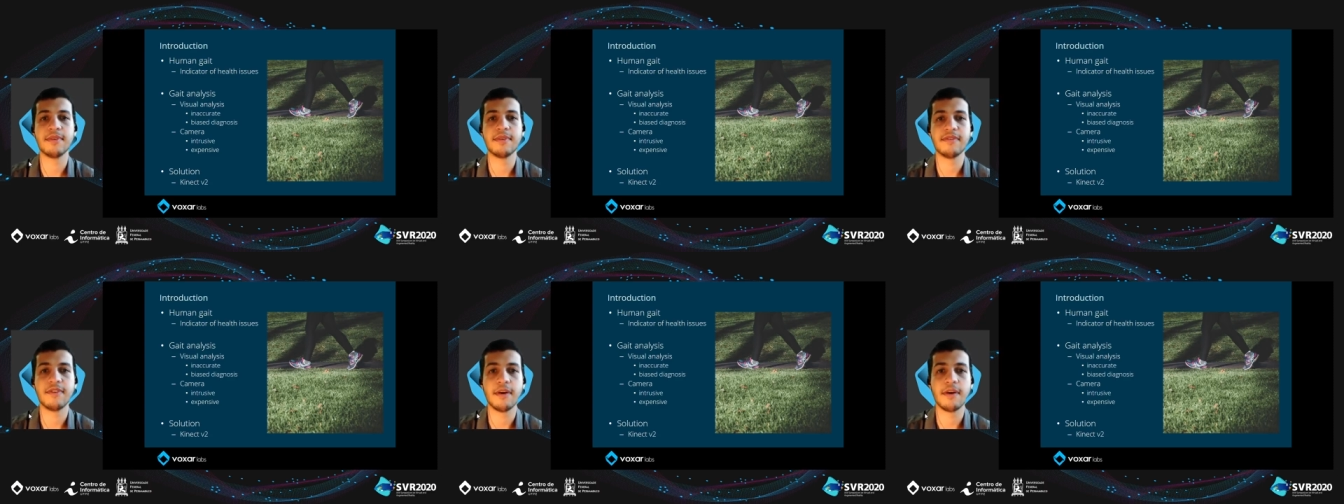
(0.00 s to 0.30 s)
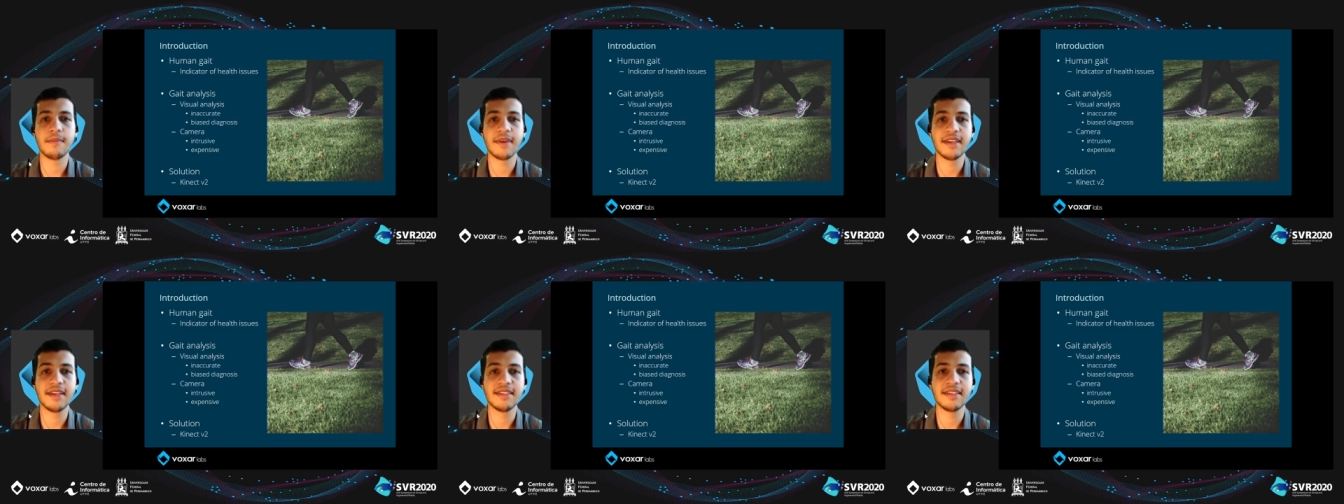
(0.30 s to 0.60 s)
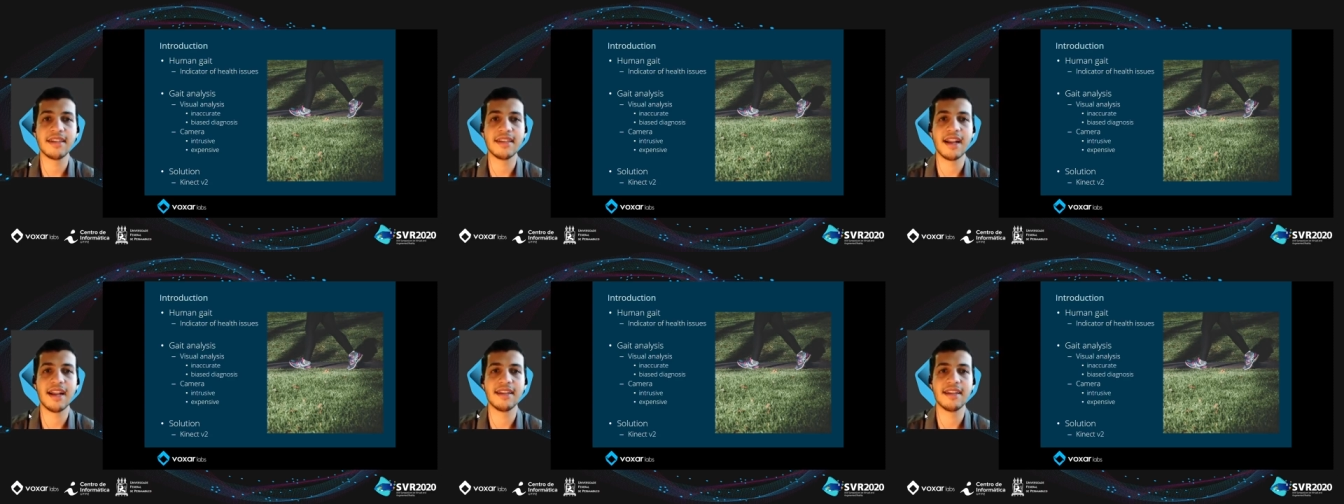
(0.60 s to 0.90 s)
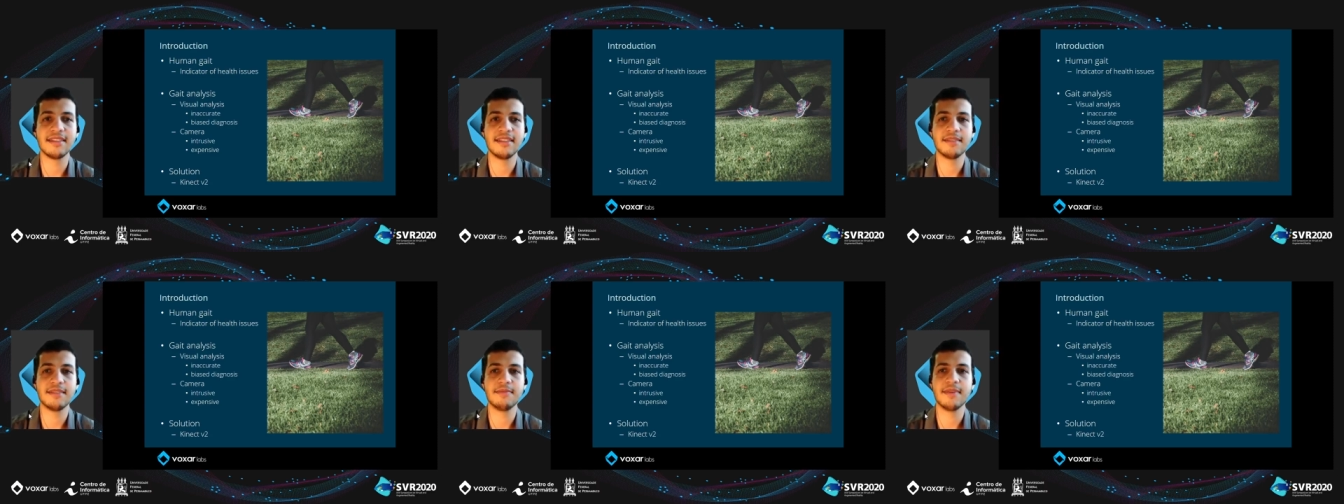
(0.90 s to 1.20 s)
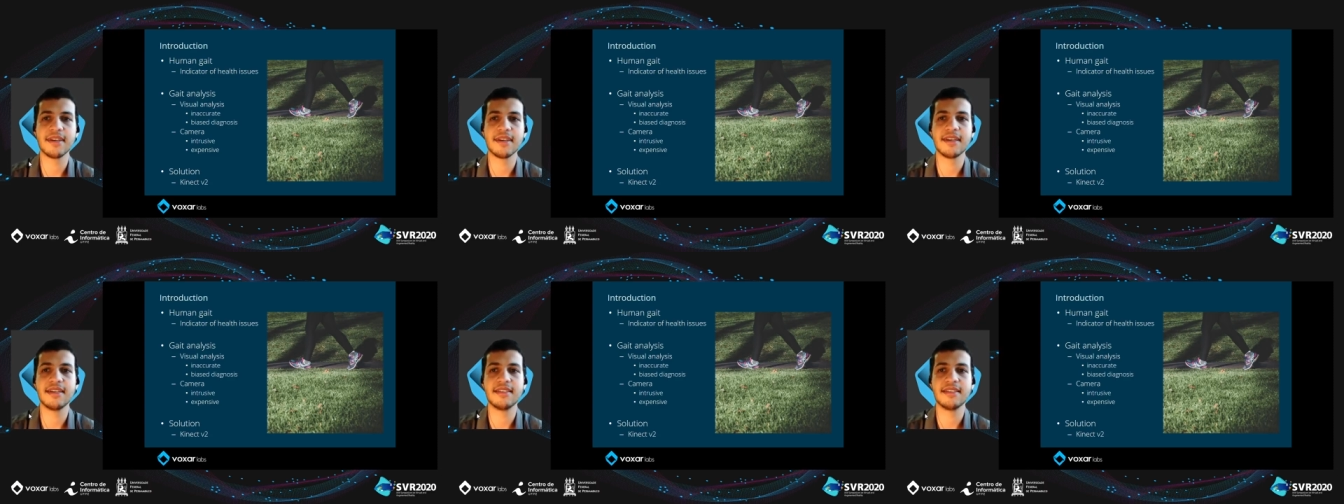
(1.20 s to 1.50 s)
perform gait analysis
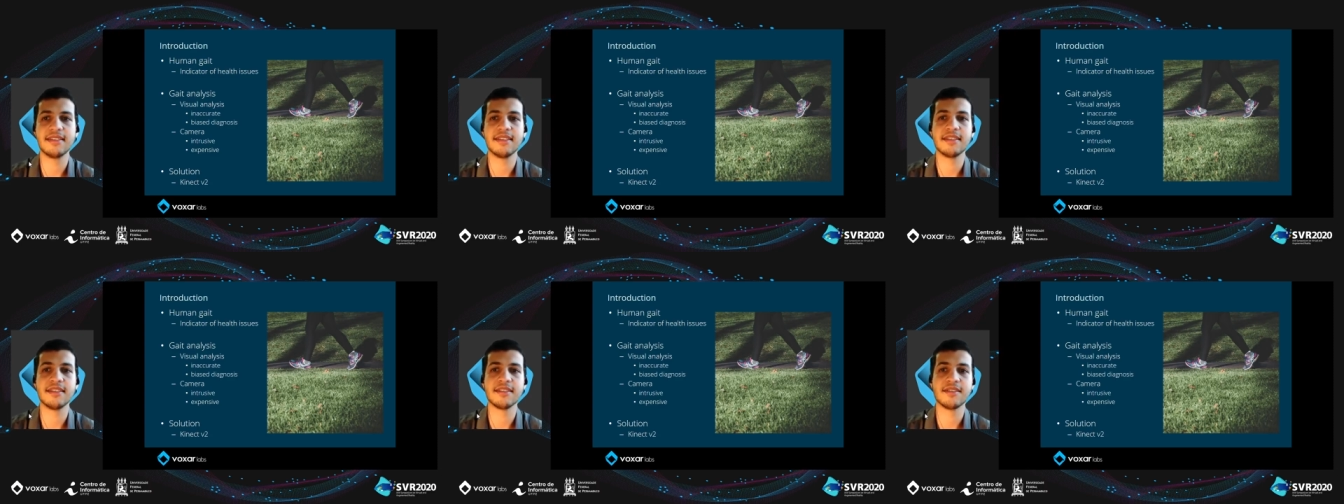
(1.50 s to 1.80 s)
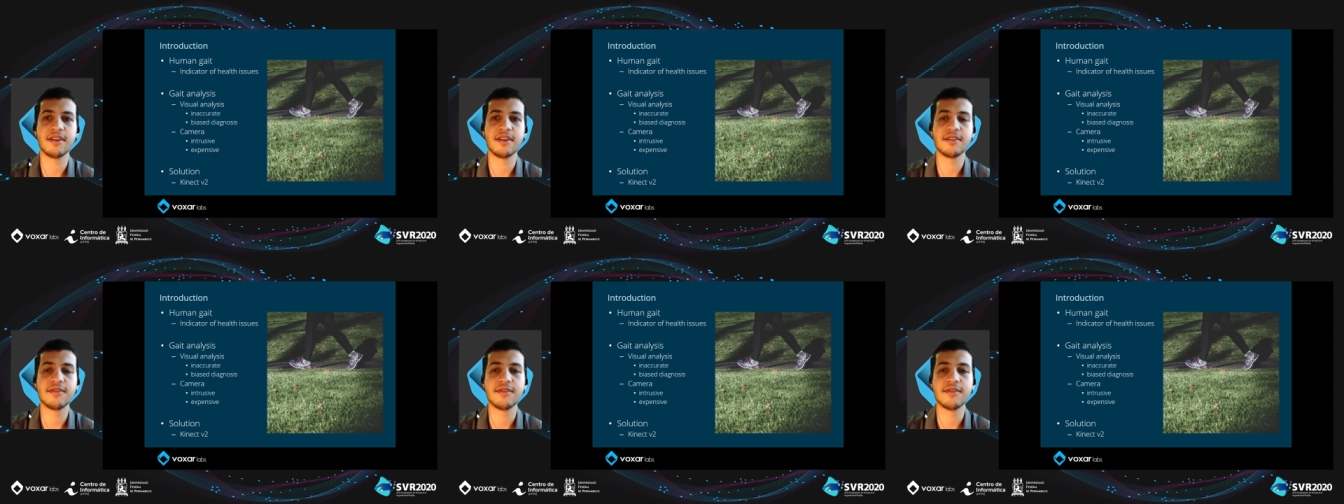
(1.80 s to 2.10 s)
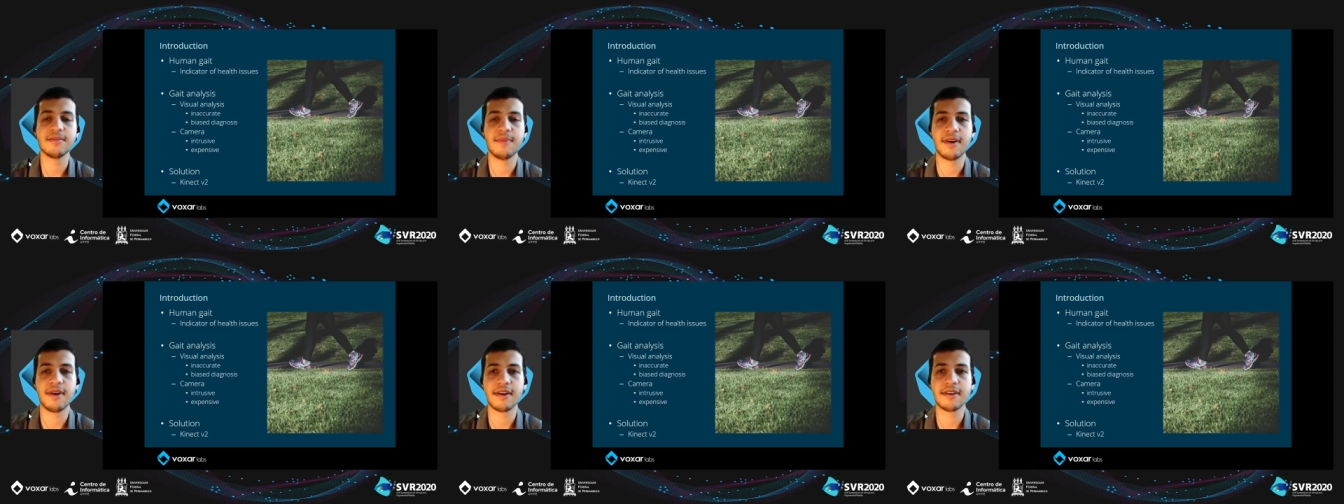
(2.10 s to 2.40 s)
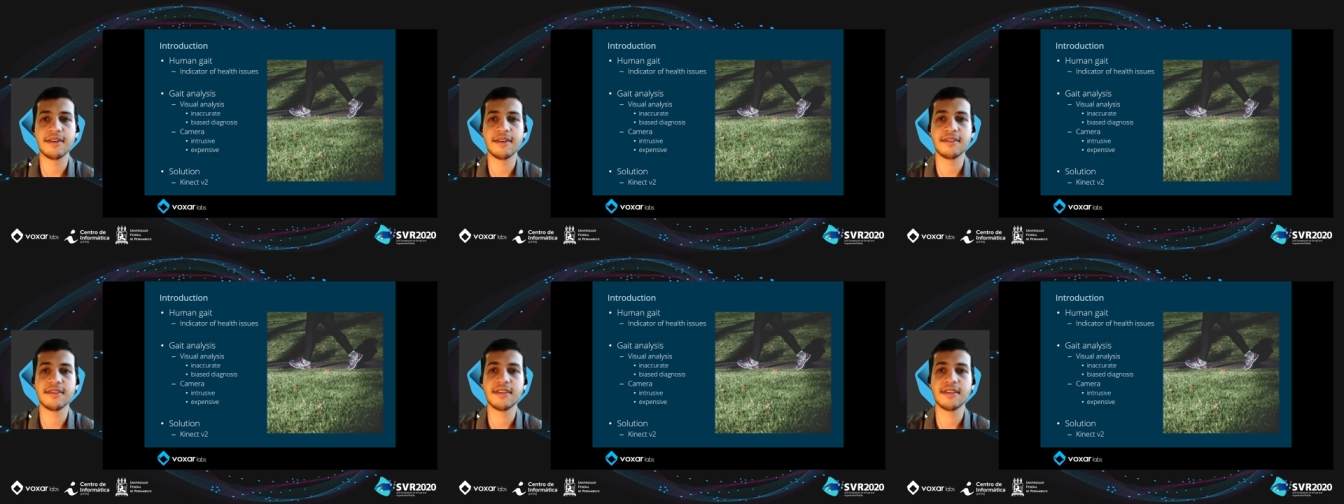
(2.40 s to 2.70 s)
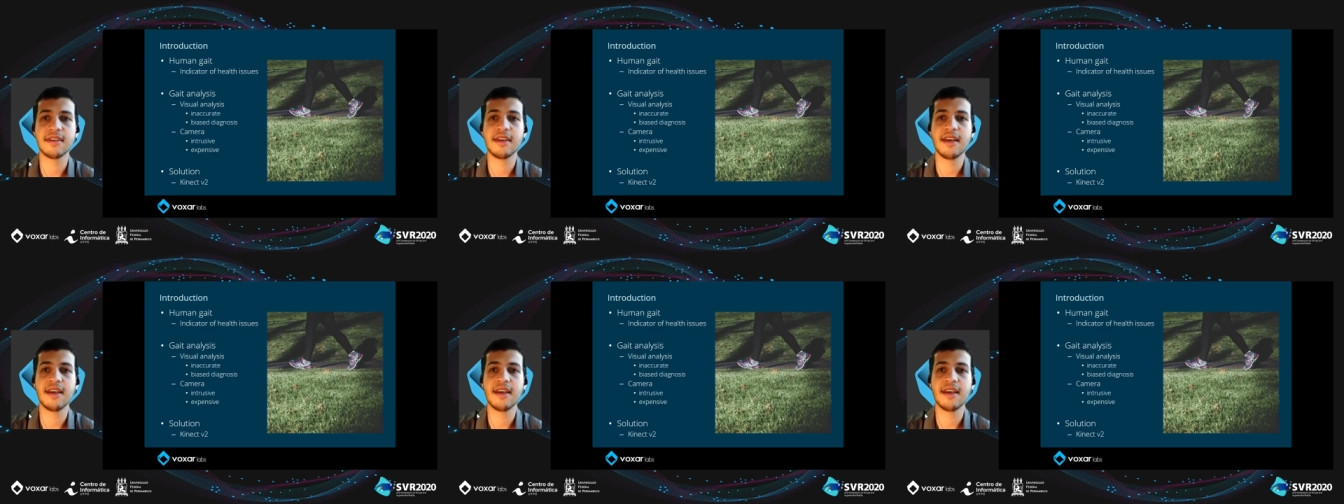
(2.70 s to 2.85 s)
because it does not use markers,